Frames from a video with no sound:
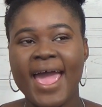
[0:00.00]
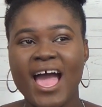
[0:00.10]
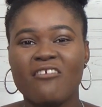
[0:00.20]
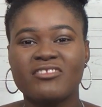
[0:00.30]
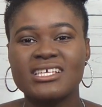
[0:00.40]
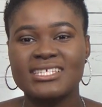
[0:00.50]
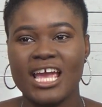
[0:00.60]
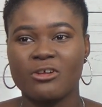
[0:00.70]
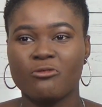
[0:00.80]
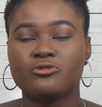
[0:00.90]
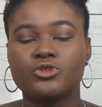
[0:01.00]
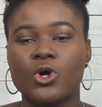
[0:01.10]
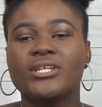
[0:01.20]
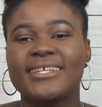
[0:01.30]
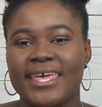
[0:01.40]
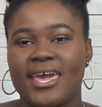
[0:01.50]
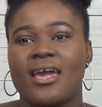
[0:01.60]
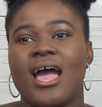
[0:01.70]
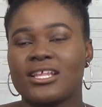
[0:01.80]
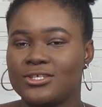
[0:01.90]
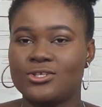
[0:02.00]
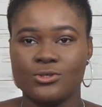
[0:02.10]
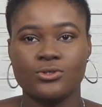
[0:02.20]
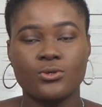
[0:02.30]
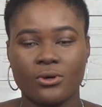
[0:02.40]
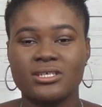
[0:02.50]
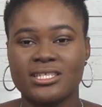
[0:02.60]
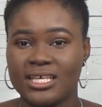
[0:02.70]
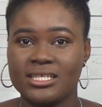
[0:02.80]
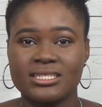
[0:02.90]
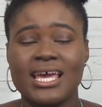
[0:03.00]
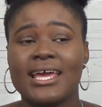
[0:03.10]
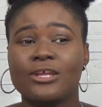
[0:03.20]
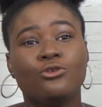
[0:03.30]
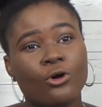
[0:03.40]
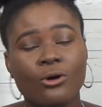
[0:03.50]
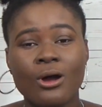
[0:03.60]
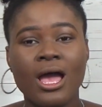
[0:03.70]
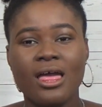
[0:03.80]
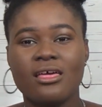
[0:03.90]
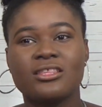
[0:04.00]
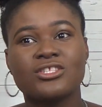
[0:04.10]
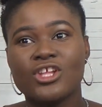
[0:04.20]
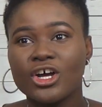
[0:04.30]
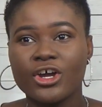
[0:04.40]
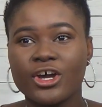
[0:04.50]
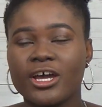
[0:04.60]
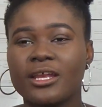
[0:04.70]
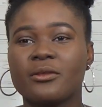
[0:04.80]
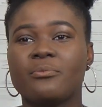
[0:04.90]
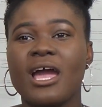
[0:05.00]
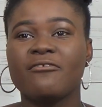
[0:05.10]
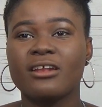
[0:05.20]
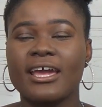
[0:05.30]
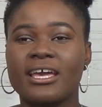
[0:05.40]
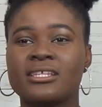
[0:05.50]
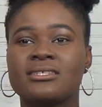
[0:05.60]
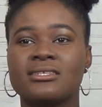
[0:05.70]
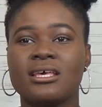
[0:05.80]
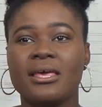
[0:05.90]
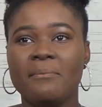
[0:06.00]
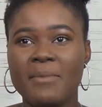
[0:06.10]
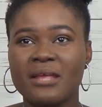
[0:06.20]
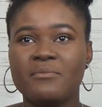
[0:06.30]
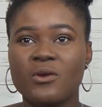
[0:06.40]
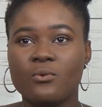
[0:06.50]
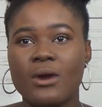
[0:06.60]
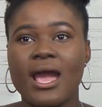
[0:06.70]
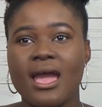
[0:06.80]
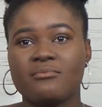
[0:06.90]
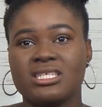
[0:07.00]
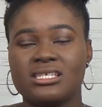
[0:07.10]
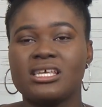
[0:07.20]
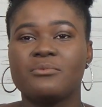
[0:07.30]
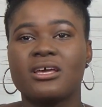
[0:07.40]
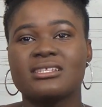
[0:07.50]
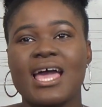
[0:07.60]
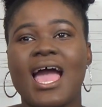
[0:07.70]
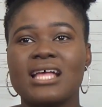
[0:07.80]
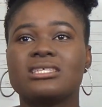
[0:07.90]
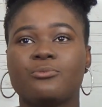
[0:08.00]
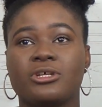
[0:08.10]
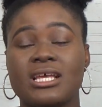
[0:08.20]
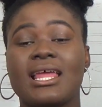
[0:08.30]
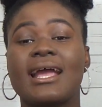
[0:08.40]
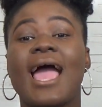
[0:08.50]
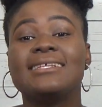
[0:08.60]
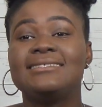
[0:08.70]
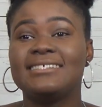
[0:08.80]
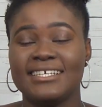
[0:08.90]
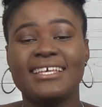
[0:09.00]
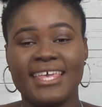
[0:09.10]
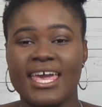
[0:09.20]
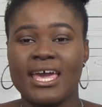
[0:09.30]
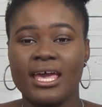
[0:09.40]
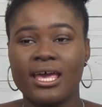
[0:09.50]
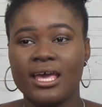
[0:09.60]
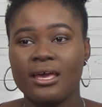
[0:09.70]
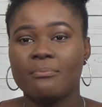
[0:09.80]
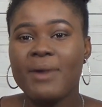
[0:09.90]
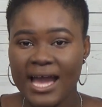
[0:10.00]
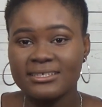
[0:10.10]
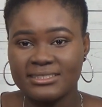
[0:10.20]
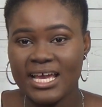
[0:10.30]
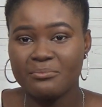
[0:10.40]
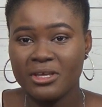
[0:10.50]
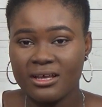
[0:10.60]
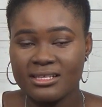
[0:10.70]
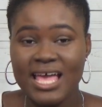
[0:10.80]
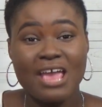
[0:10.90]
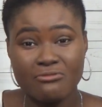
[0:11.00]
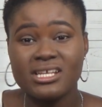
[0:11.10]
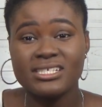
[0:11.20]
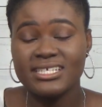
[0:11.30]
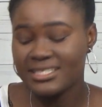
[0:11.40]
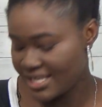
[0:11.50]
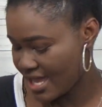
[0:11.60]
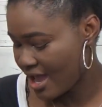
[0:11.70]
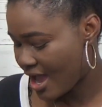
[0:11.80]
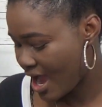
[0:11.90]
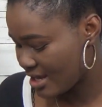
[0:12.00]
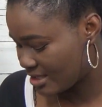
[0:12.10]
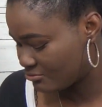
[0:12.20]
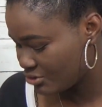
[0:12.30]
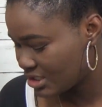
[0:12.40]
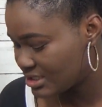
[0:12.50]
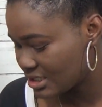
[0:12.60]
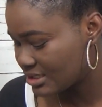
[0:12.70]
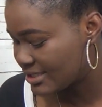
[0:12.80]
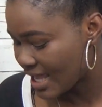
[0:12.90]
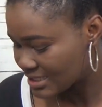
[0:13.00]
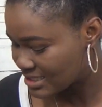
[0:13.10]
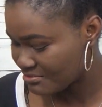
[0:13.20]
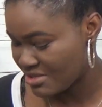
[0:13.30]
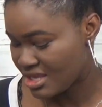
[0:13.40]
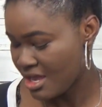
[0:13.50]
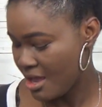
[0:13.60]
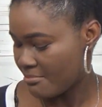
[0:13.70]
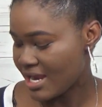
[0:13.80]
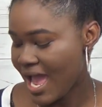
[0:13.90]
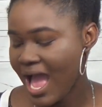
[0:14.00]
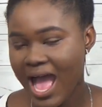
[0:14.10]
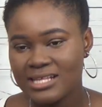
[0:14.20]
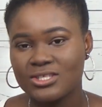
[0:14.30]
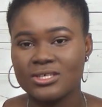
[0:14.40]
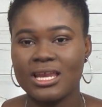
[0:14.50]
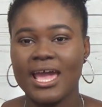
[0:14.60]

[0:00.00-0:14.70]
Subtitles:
this kind of don't care attitude towards things, and I know it's not good, but I feel like it's made me who I am today because I had to pretend like I didn't care back then, because I really did care and it really did get to me, but I had to like